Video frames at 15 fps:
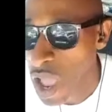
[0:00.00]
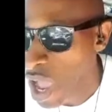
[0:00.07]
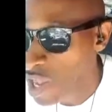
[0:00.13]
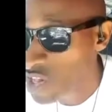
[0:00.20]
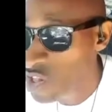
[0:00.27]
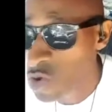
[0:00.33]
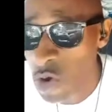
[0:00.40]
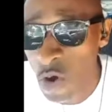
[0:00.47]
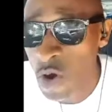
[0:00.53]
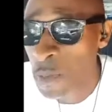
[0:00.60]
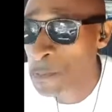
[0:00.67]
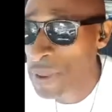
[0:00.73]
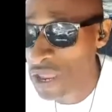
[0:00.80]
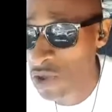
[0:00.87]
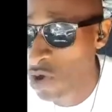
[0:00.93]
I saw
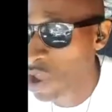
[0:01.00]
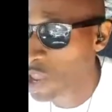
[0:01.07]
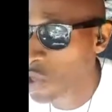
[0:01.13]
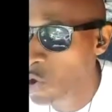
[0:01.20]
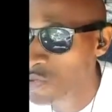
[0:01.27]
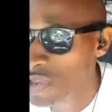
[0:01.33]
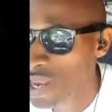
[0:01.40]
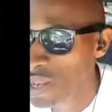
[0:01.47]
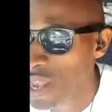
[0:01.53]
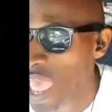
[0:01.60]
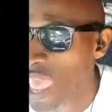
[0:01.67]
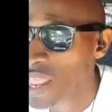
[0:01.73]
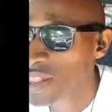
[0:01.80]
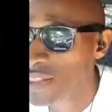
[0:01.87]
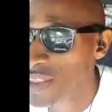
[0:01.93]
Bitcoin go to
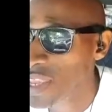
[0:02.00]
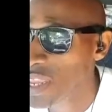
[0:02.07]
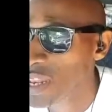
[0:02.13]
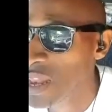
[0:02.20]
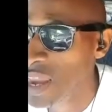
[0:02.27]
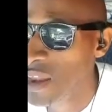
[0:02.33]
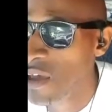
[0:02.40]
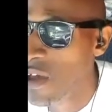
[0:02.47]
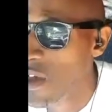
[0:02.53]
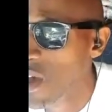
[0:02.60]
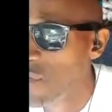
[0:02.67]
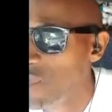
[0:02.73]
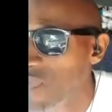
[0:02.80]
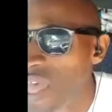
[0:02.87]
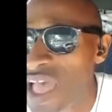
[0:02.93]

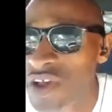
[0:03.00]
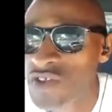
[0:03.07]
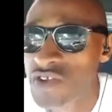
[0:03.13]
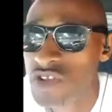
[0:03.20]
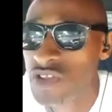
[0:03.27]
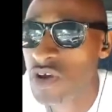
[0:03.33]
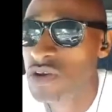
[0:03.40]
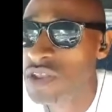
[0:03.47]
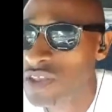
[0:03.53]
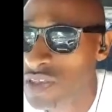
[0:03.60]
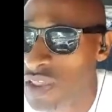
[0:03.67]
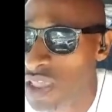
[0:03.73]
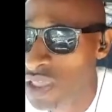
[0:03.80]
$19,500